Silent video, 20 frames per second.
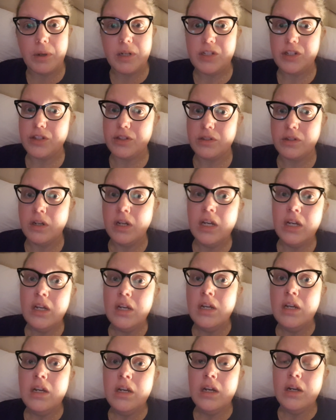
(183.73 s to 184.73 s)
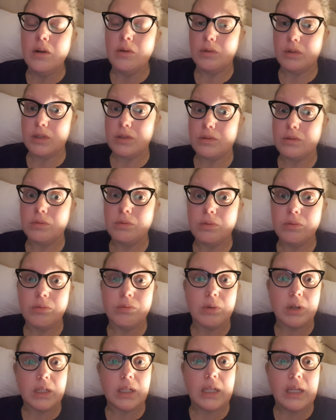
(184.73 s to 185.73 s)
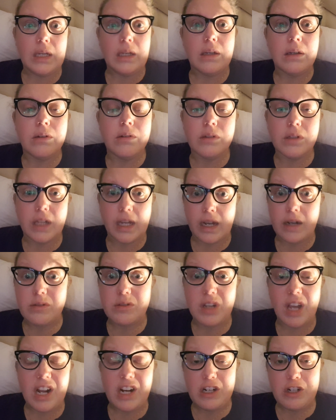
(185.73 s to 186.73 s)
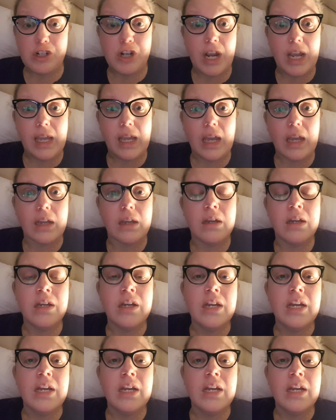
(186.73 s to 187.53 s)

I just was really, I was kind of shaking.